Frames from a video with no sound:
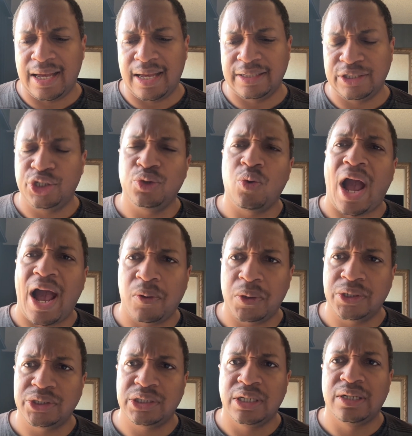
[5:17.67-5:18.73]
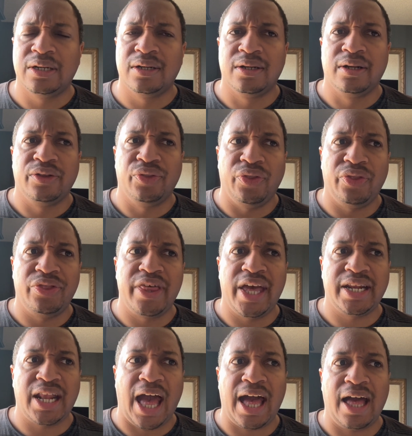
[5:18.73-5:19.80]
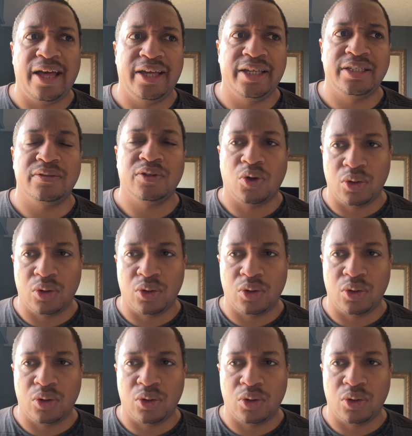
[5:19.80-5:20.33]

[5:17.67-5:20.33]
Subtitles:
2 hours, then it